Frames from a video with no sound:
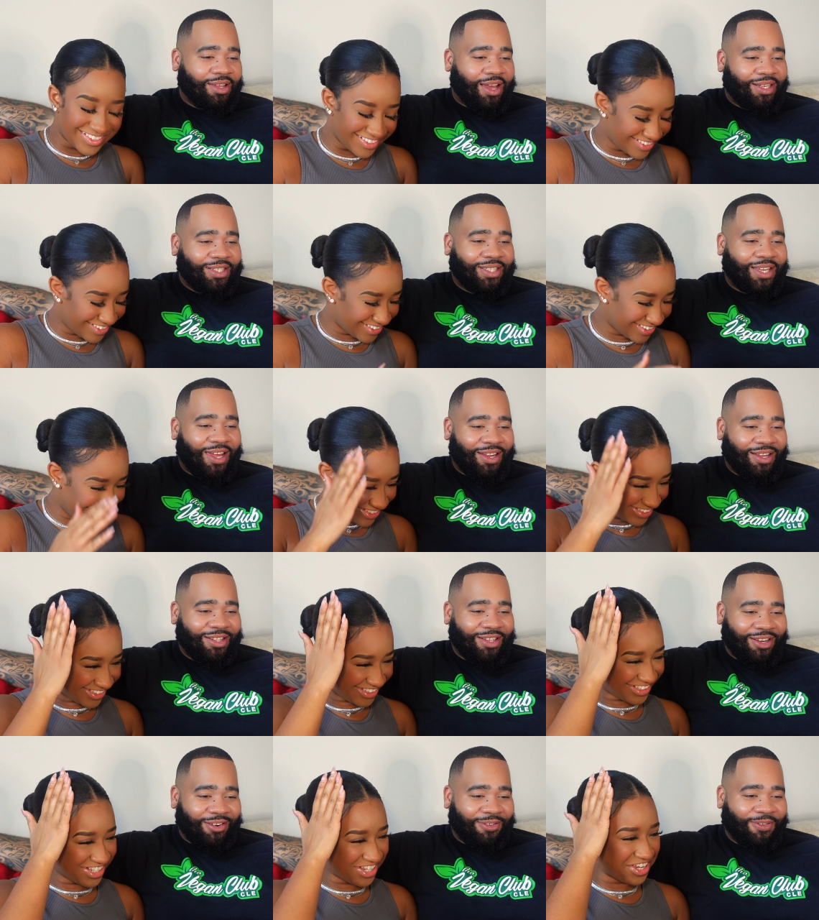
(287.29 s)
Speaker 1: I just gotta
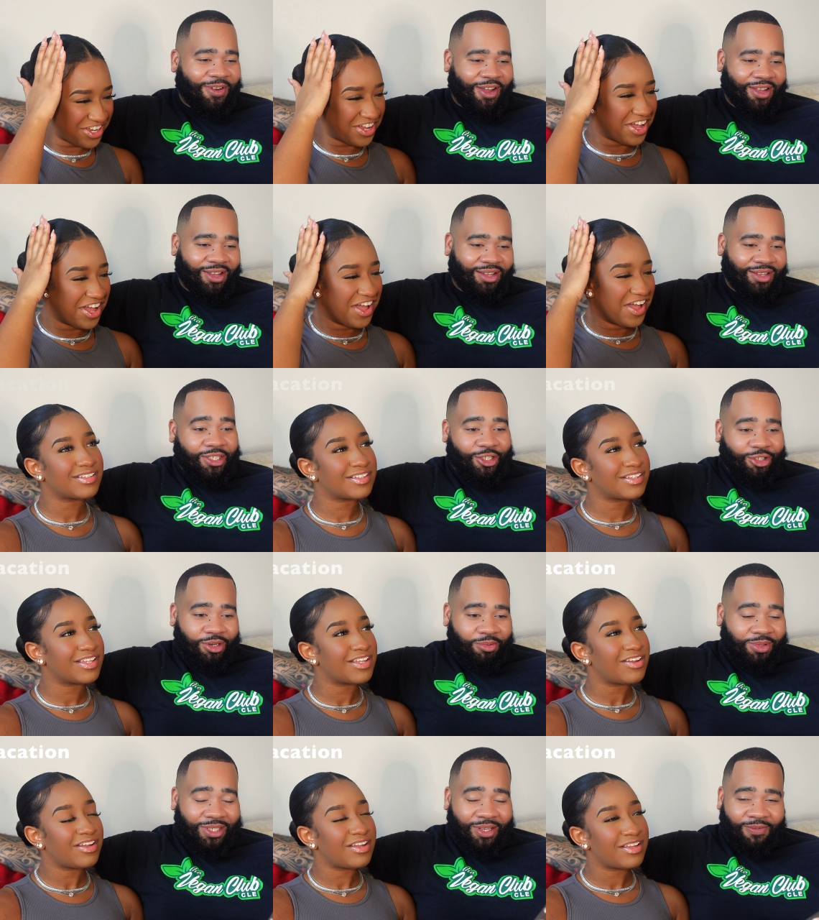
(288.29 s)
clarify. A
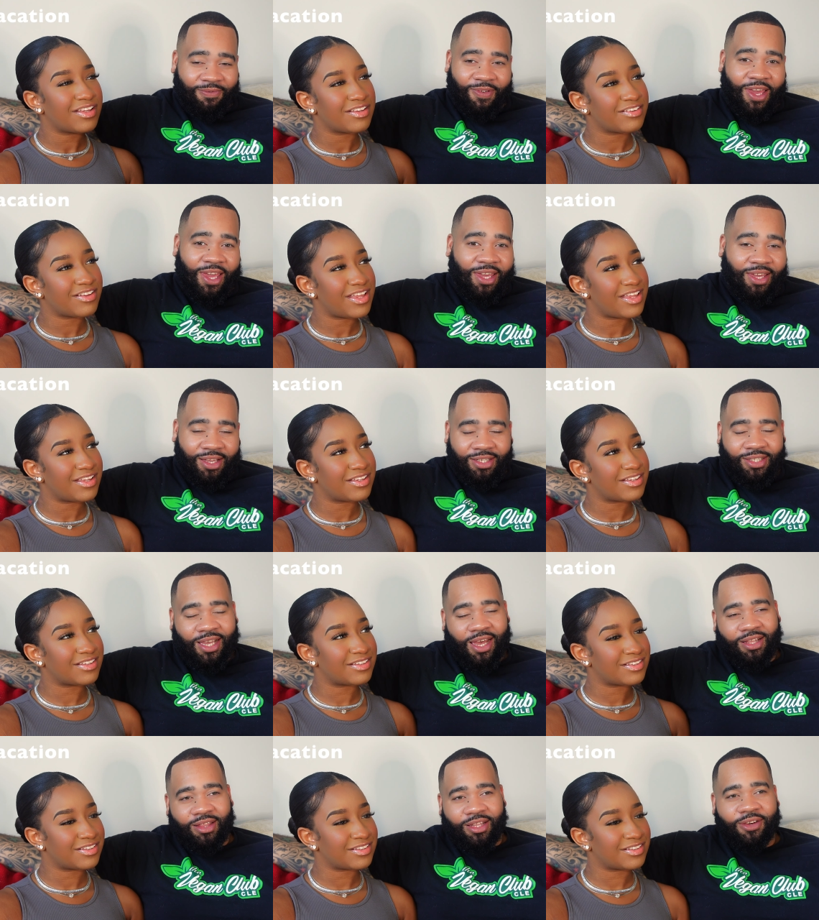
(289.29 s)
trip to Vegas.
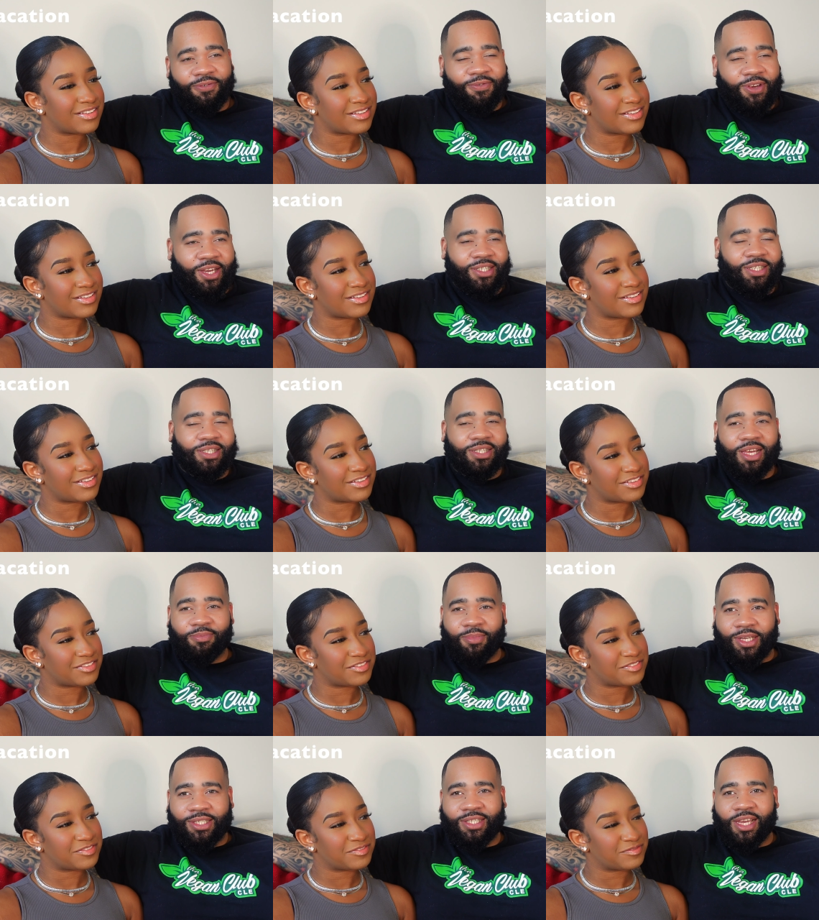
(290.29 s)
I love Vegas. It's like
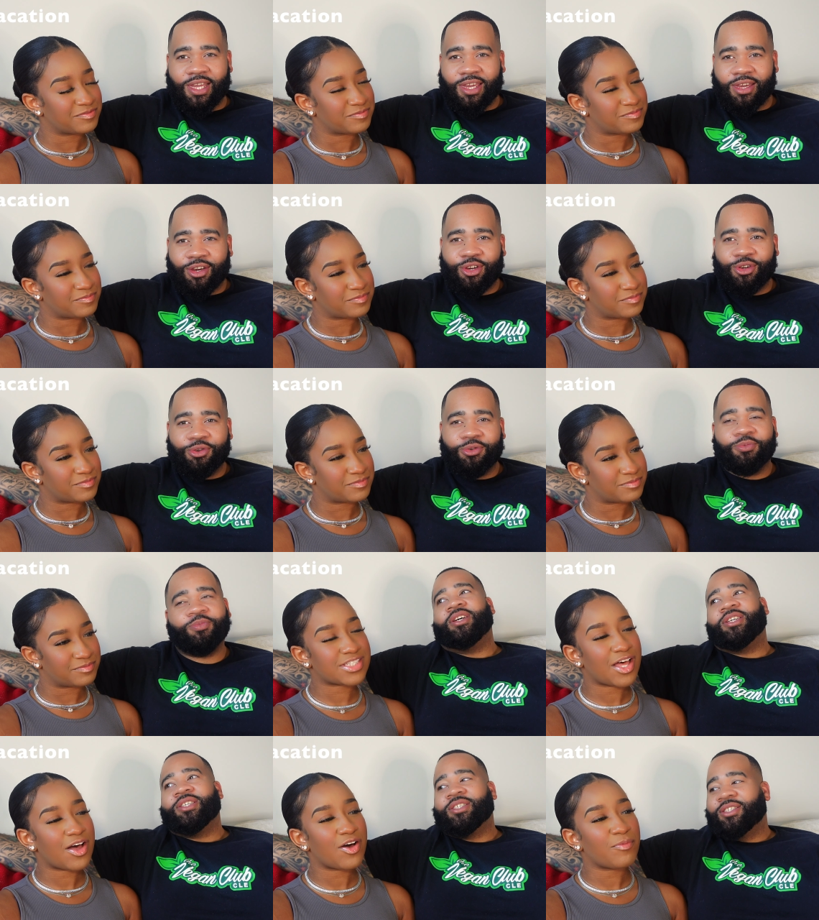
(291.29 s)
my second home.
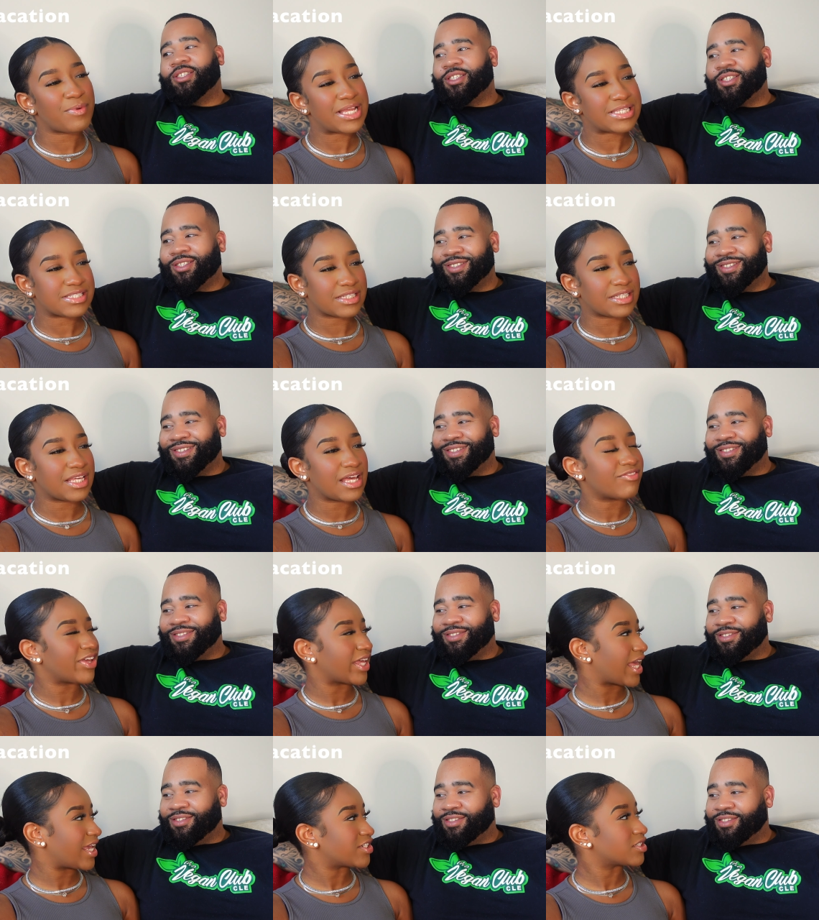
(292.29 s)
Speaker 2: So basically, a
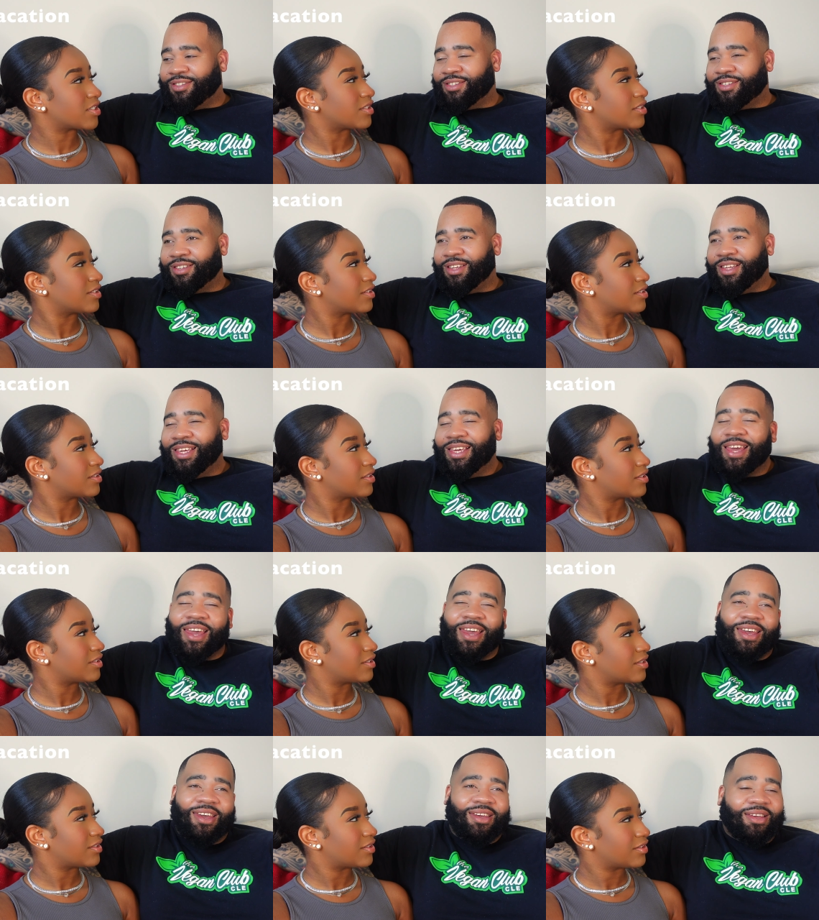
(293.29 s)
vacation.
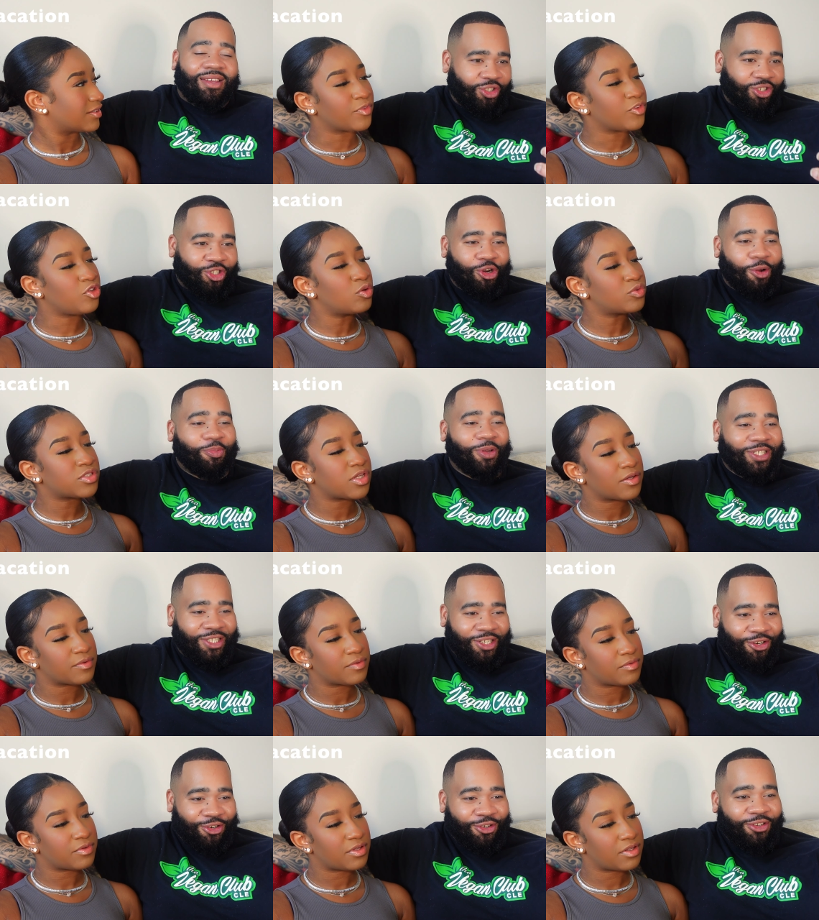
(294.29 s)
Yeah, trip in
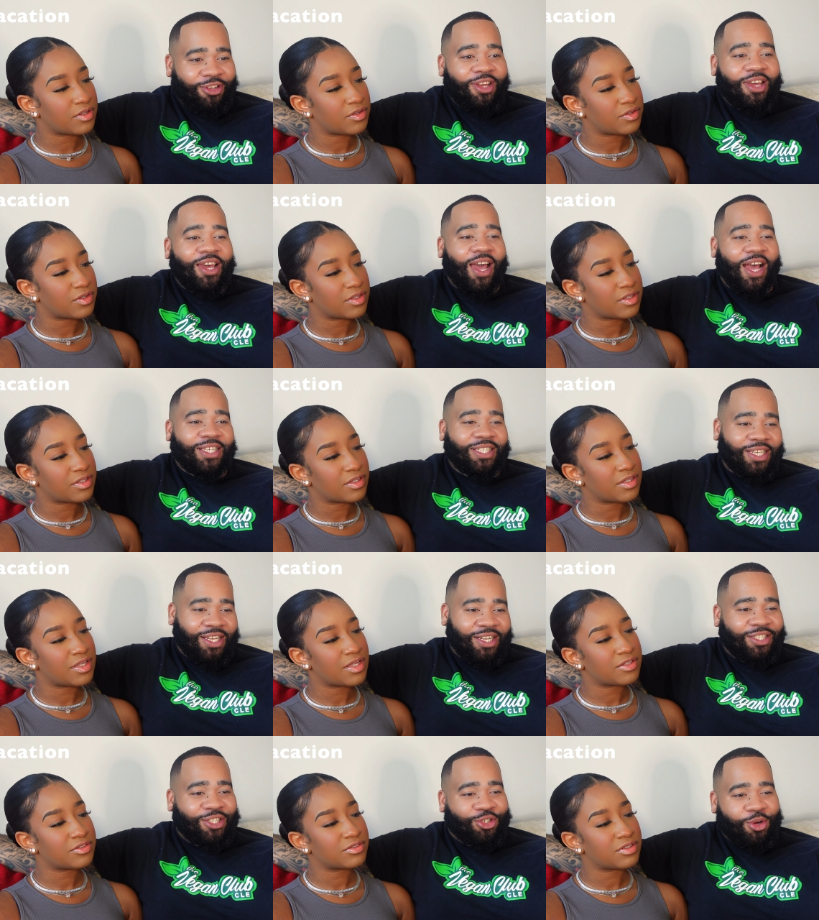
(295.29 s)
Speaker 1: general. I
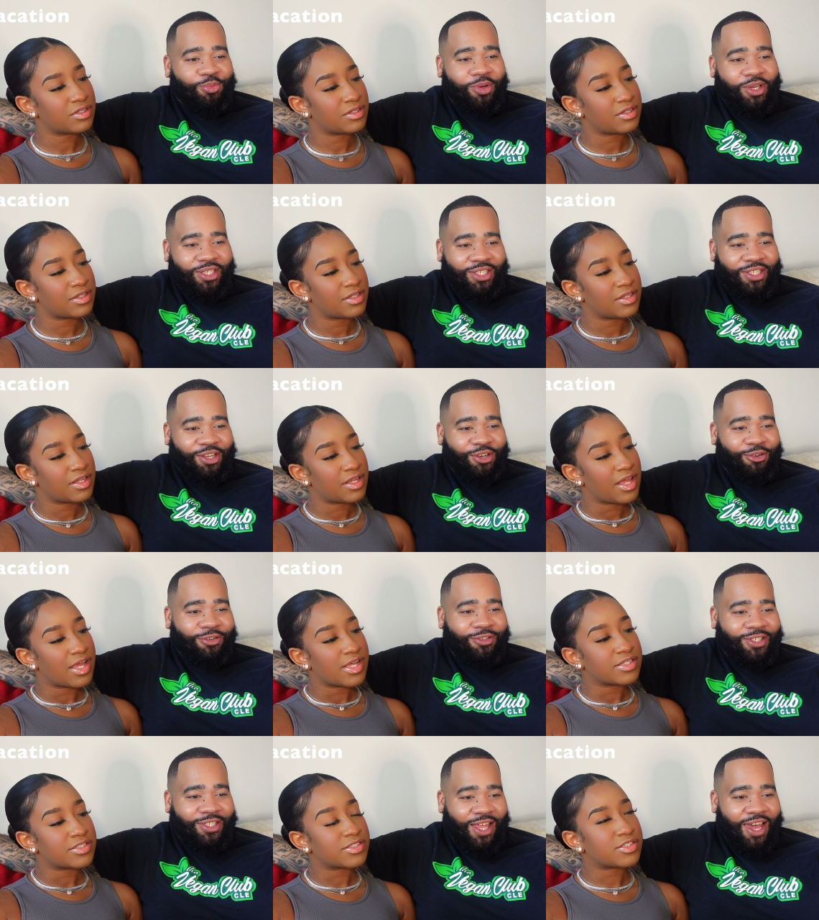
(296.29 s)
said a trip in
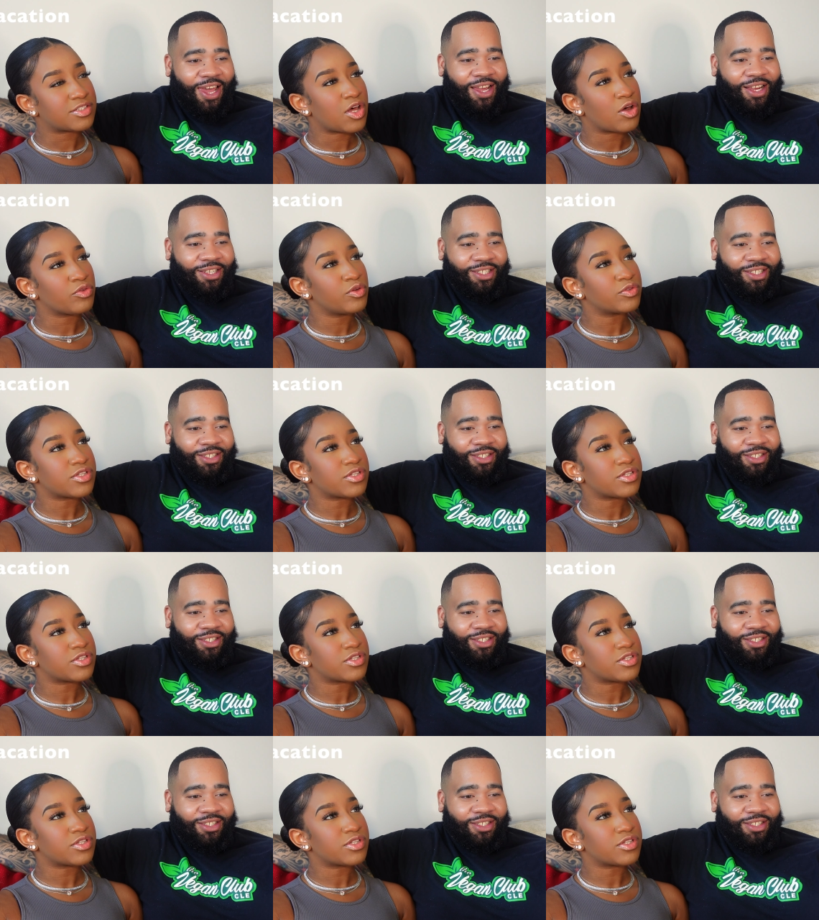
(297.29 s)
general. Slash. So
Speaker 2: you